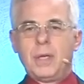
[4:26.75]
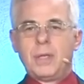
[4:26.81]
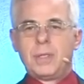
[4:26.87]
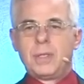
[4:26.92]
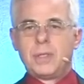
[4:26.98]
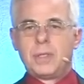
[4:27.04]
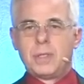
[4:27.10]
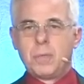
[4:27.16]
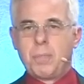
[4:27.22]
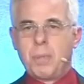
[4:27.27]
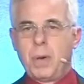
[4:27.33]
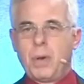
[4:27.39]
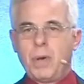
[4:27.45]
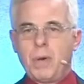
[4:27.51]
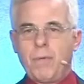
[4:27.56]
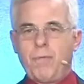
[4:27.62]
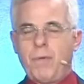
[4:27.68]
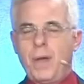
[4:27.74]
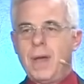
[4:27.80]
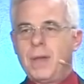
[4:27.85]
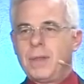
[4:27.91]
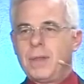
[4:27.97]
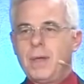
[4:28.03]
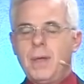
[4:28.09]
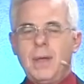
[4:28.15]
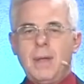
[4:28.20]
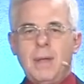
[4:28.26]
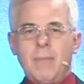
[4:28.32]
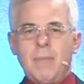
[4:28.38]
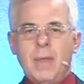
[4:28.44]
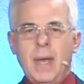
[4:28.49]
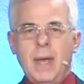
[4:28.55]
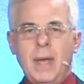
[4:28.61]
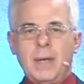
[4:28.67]
is the superior faith.
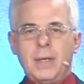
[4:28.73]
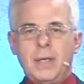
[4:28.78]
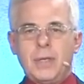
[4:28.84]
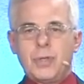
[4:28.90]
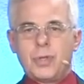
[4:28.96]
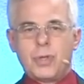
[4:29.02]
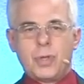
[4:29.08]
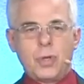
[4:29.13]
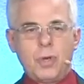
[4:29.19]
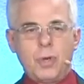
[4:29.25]
And the